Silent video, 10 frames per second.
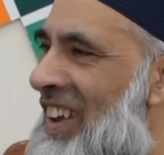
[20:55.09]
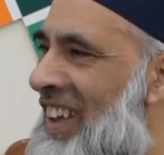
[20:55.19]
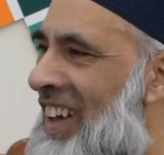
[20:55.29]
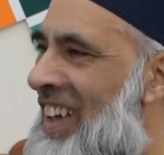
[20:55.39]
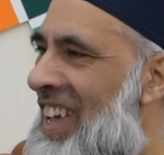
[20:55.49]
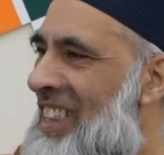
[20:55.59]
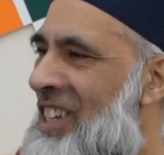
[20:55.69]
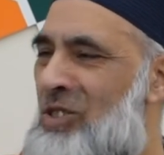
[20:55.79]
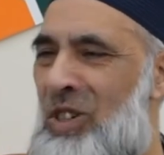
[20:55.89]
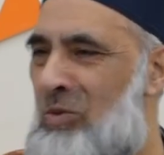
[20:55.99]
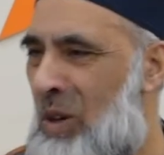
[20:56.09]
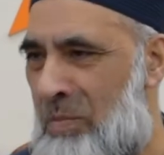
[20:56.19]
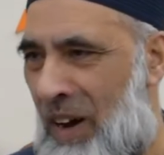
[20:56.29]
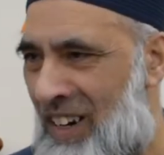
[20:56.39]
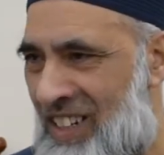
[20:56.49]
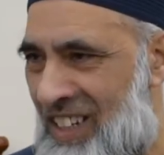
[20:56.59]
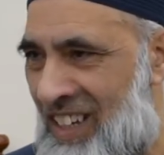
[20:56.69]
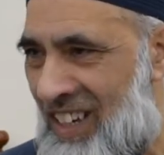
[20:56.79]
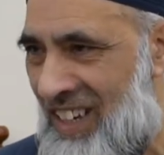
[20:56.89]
Allah. There's only one party.